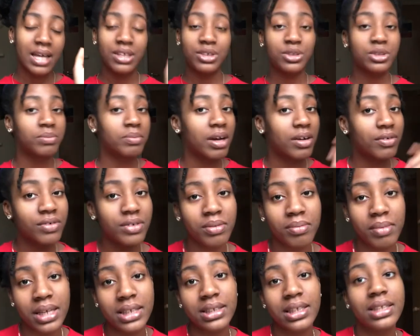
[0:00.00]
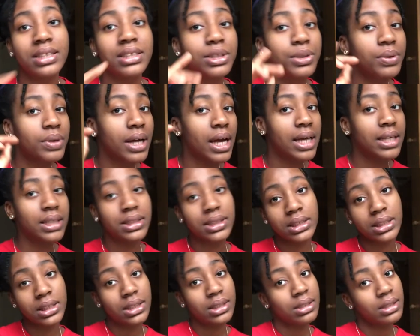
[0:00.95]
This was Muffin Matter. See you guys
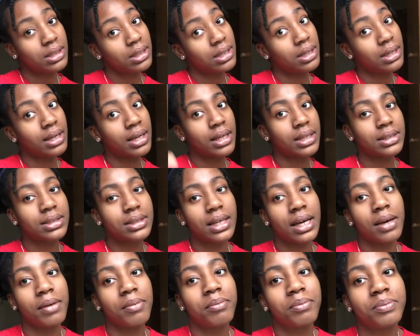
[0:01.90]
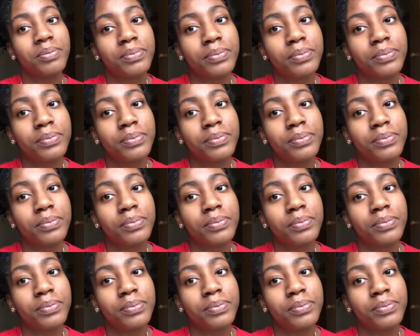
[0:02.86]
next time.